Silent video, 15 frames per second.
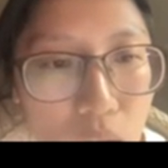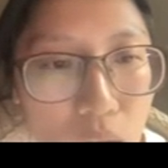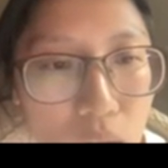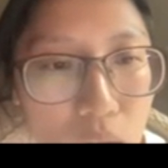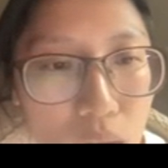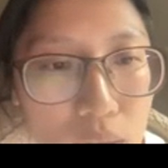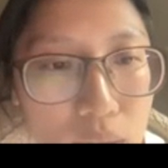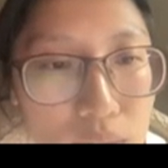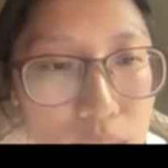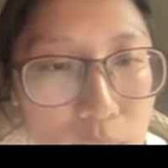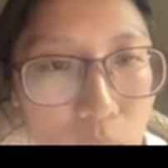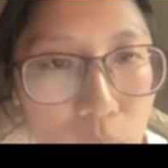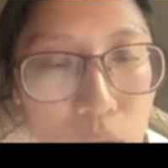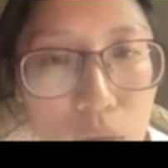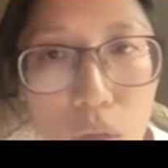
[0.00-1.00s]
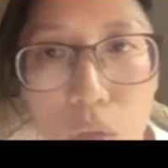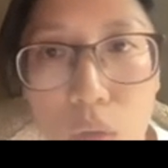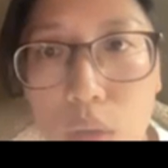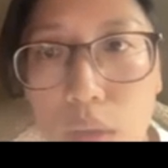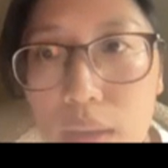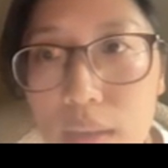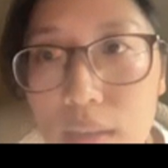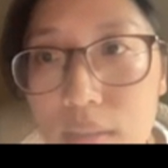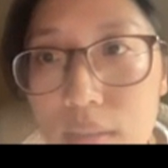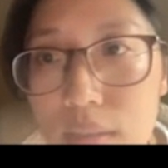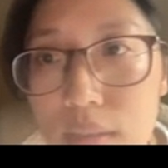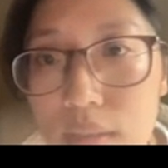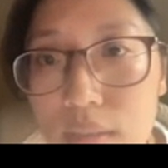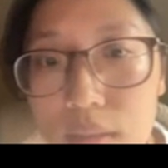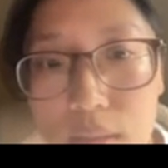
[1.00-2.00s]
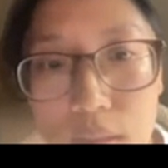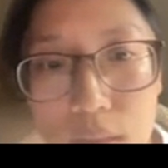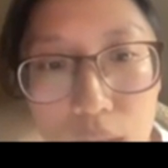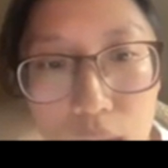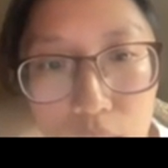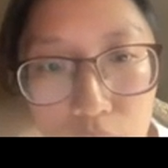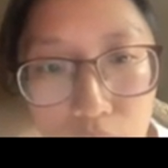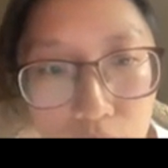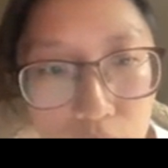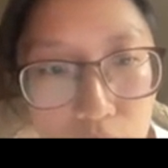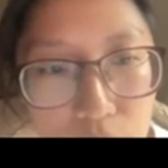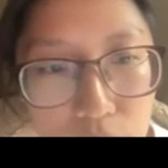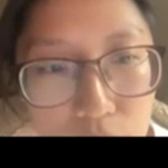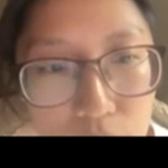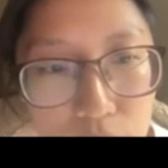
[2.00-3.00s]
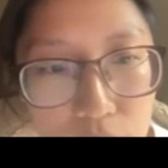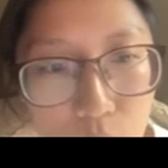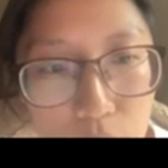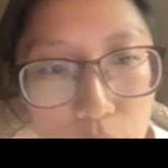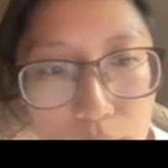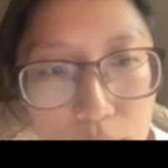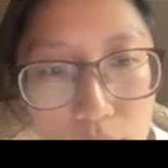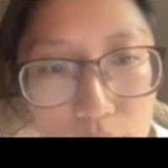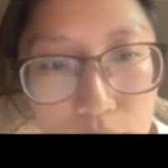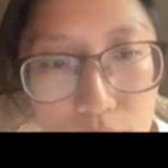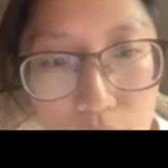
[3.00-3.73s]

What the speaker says: this model is this one